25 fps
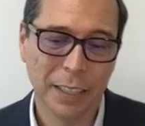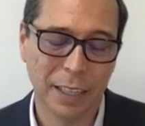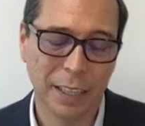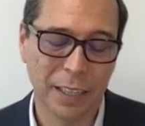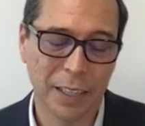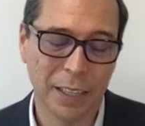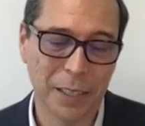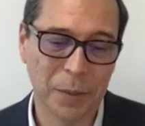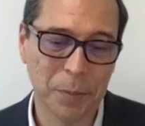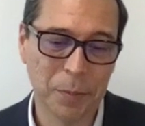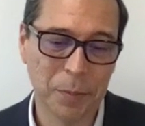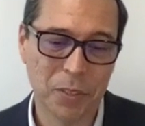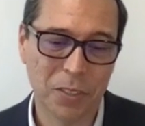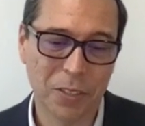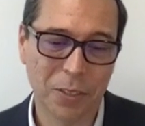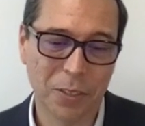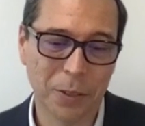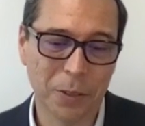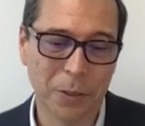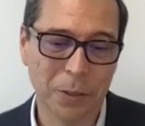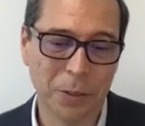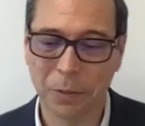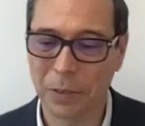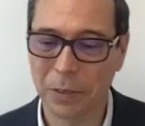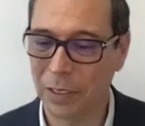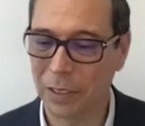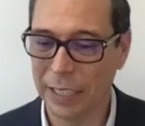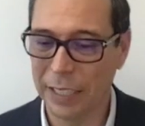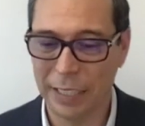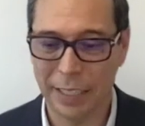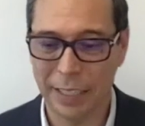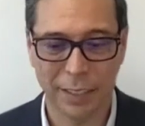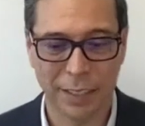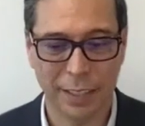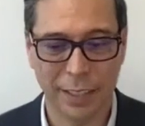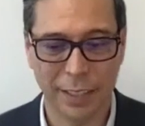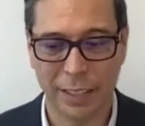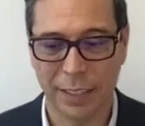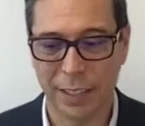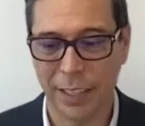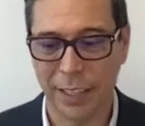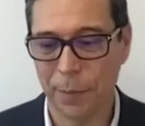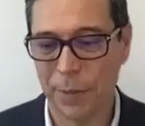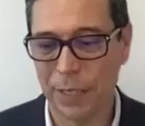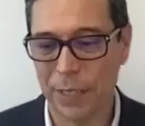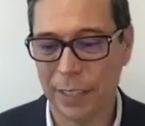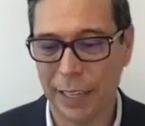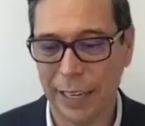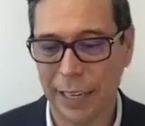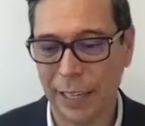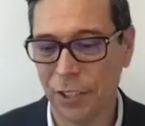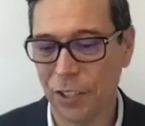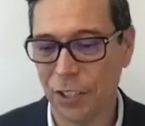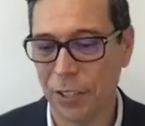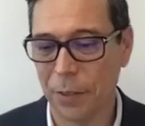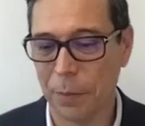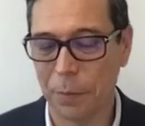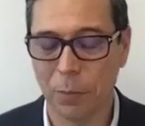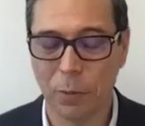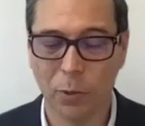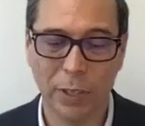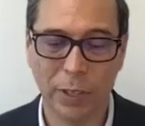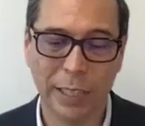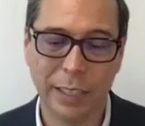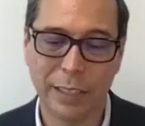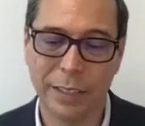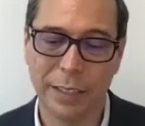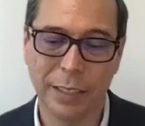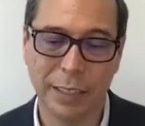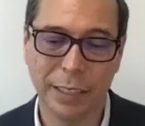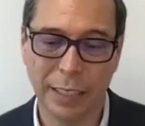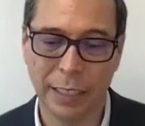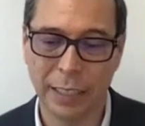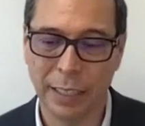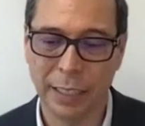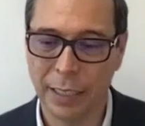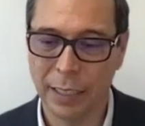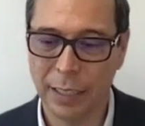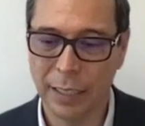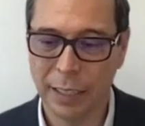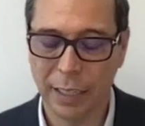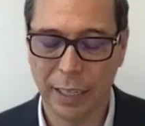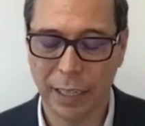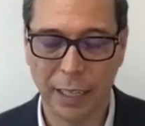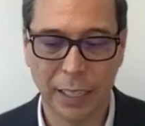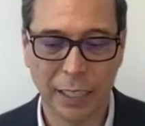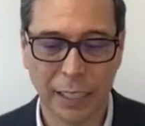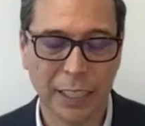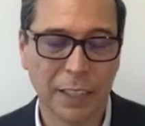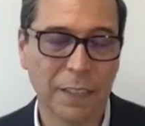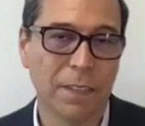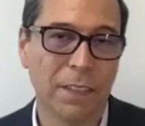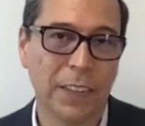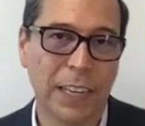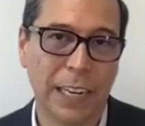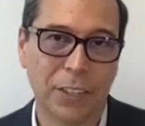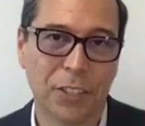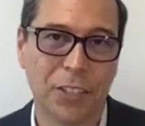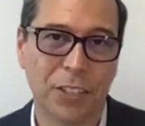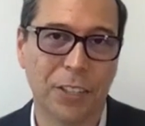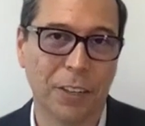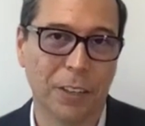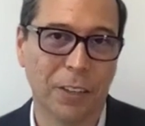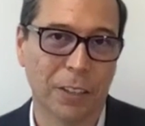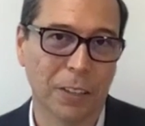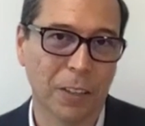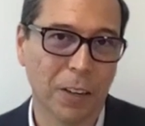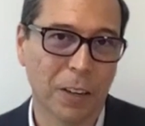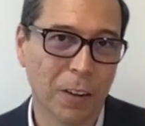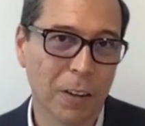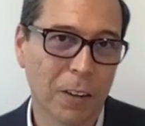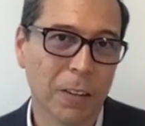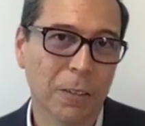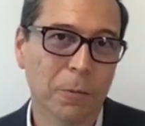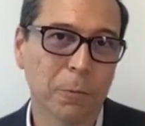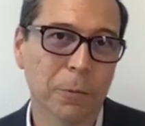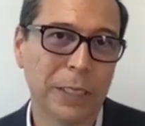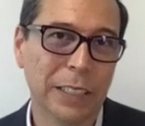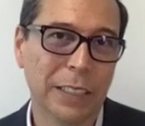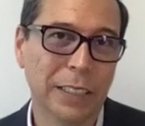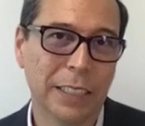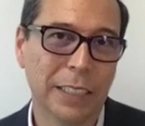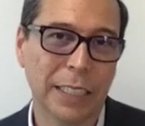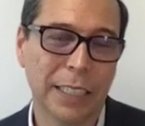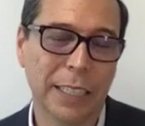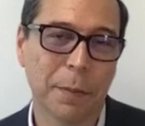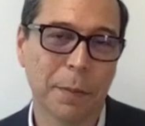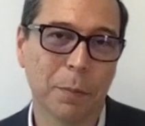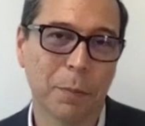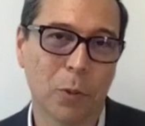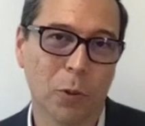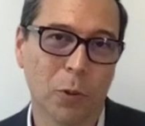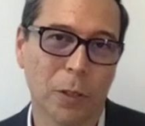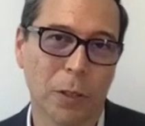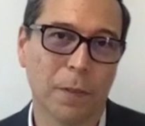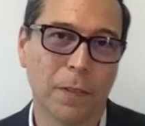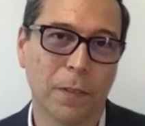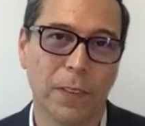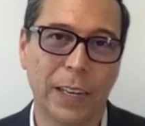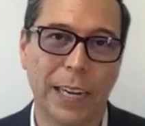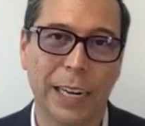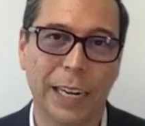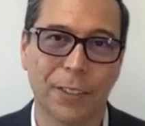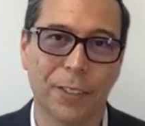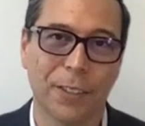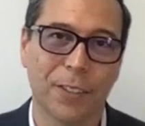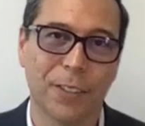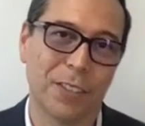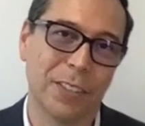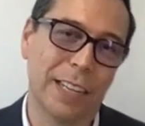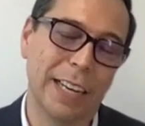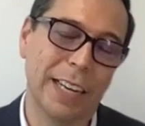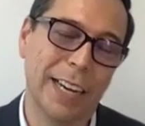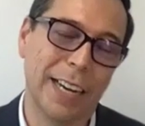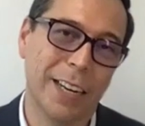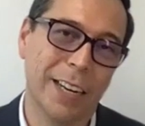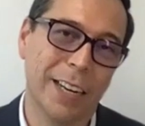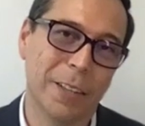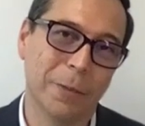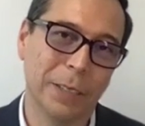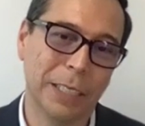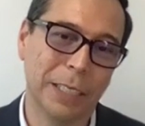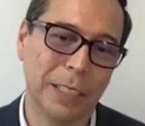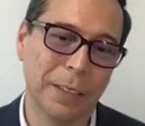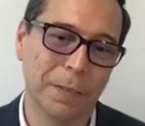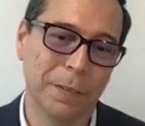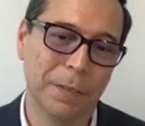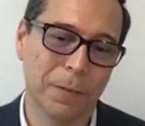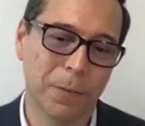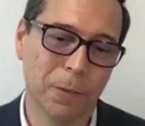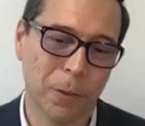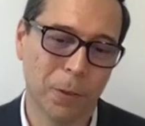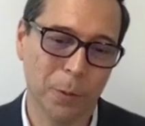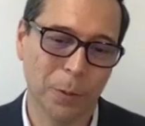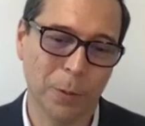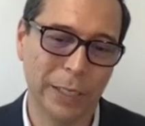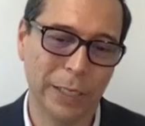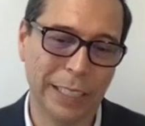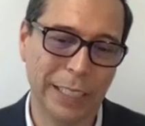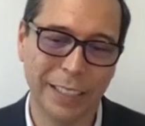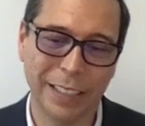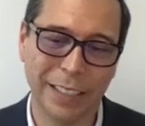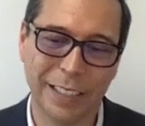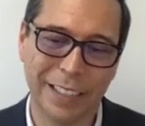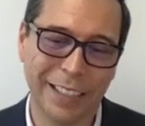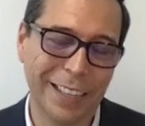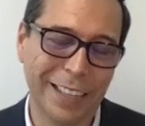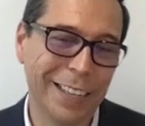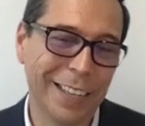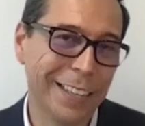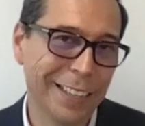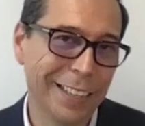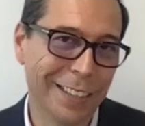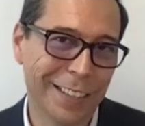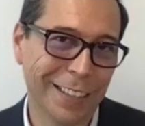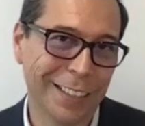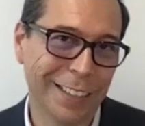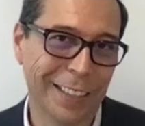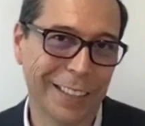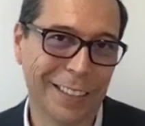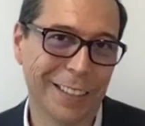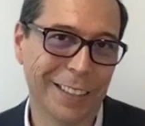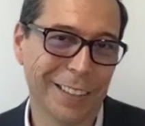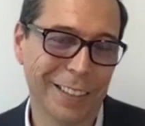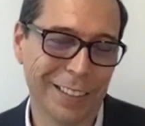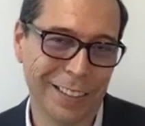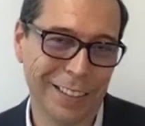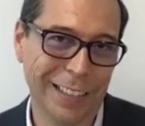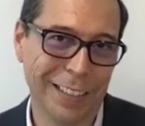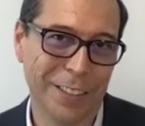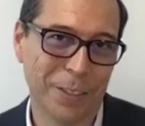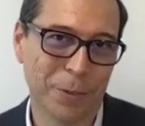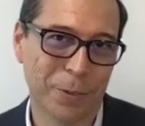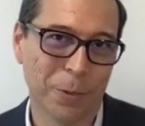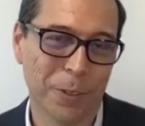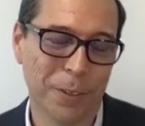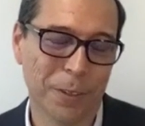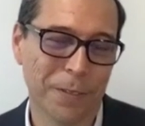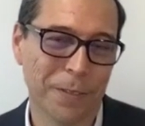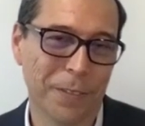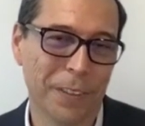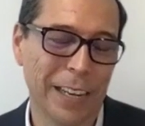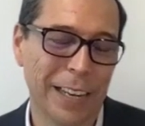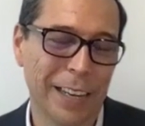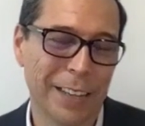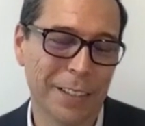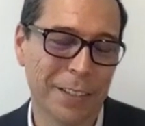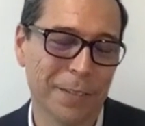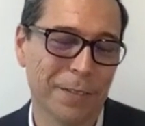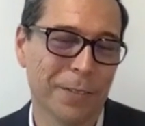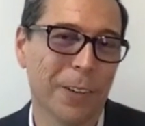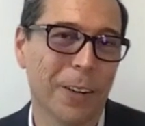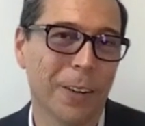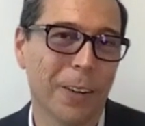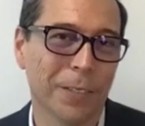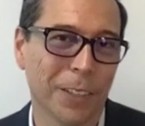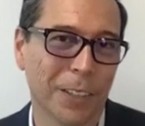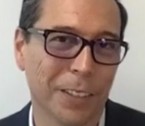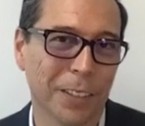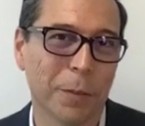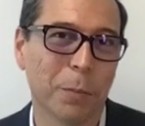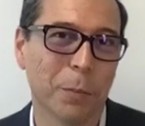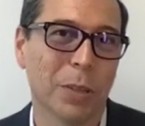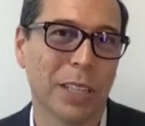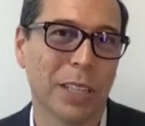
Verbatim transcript: Um, so, like you said, sedimentation, buoyancy, uh, convection are all really okay. important factors in how we formulate anything that that sort of has evolved on the